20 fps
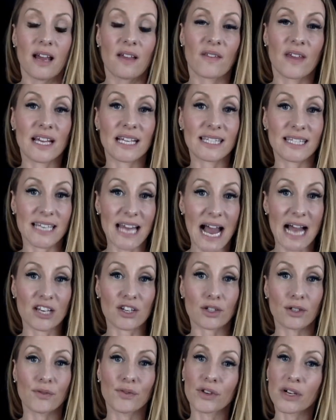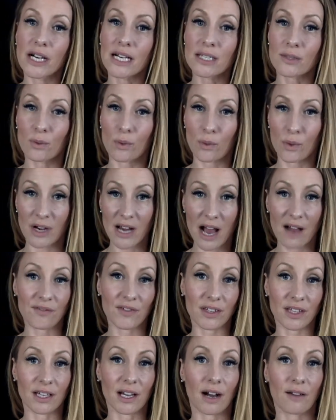Like, it's natural for us when we're not
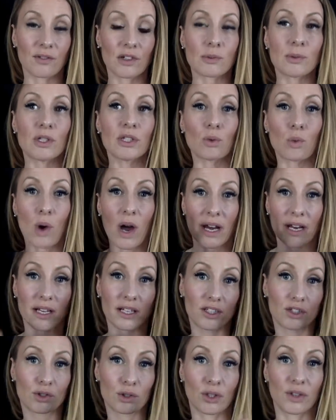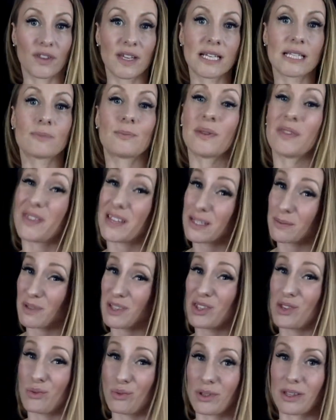feeling comfortable to want to control things, but this
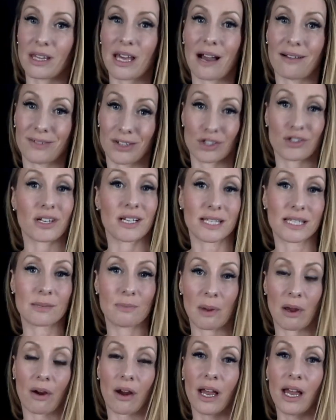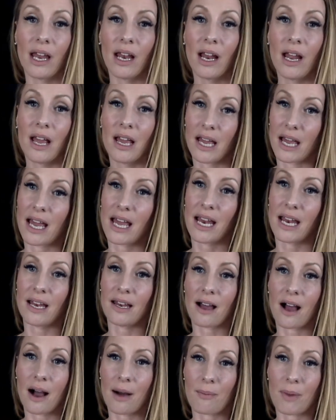month you really have to trust spirit and
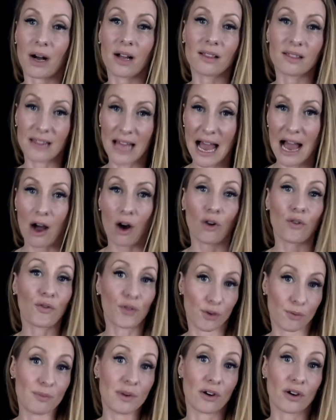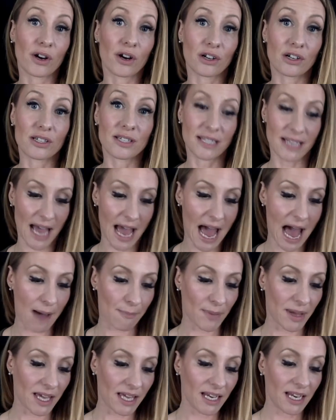allow for miracles to
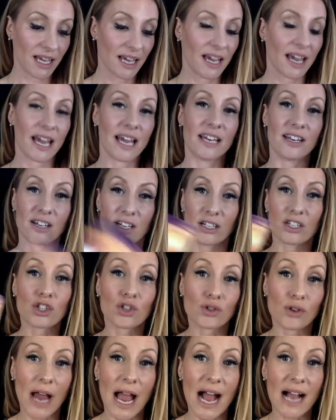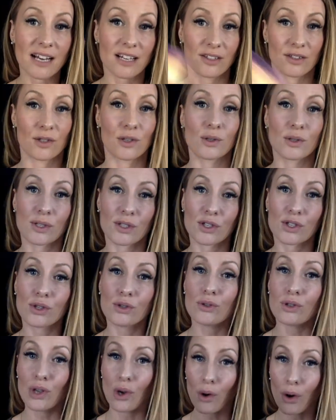happen and attract those
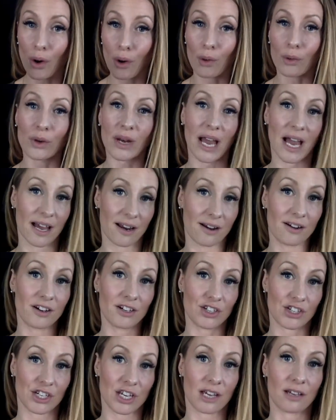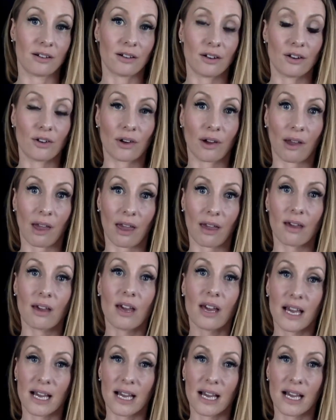to your own energy, okay?